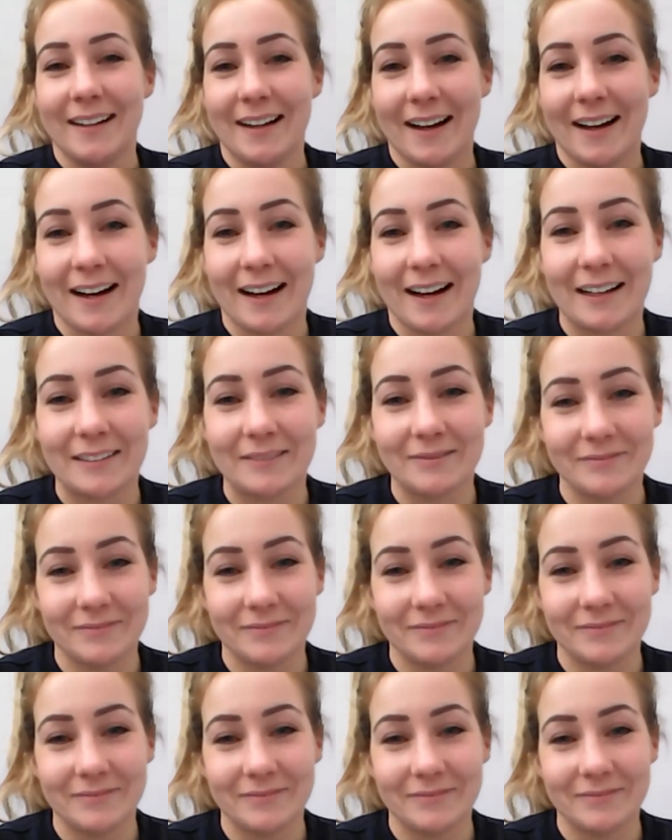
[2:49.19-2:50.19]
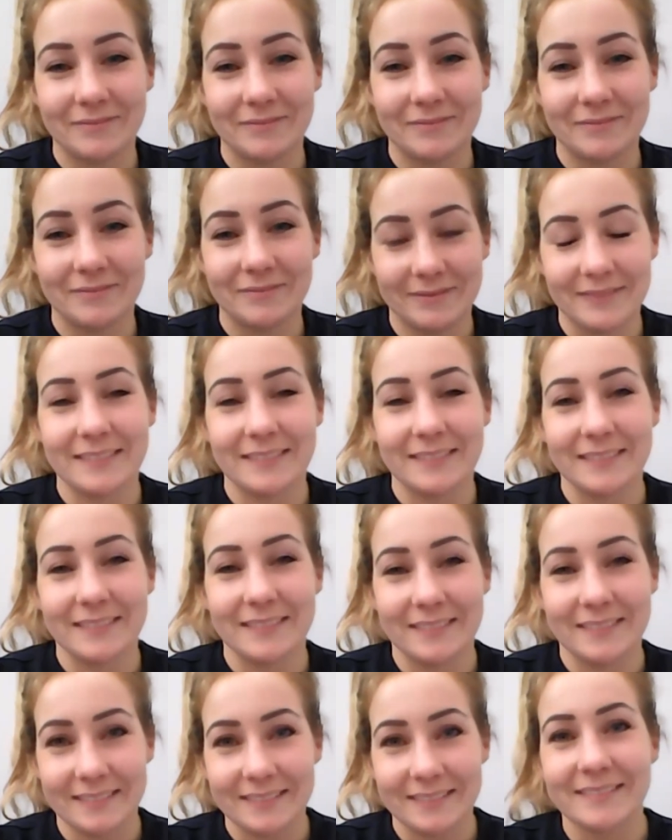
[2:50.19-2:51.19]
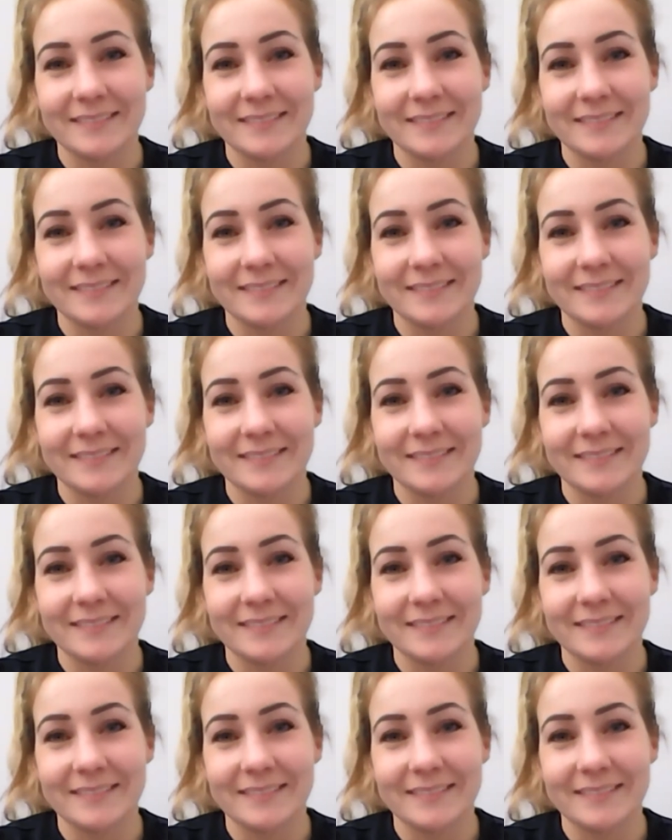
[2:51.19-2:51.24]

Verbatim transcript: Um, yeah.